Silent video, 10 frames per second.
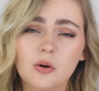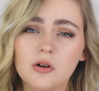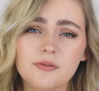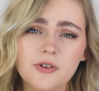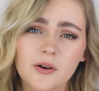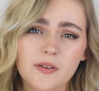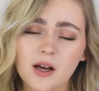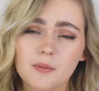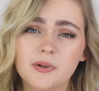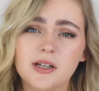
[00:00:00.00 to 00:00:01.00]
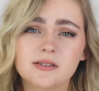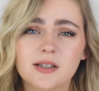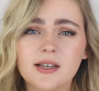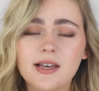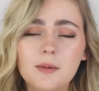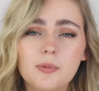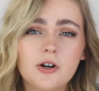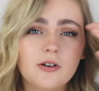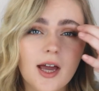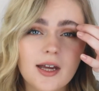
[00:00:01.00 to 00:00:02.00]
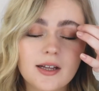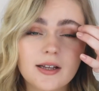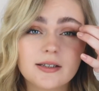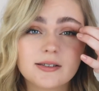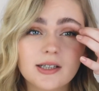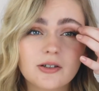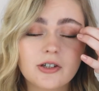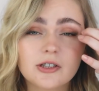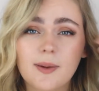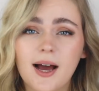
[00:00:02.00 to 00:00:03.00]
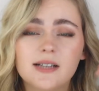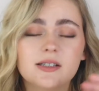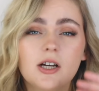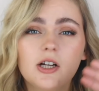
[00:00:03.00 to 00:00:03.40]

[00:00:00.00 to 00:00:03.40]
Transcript: all of you other companies that keep creating these single-use pads,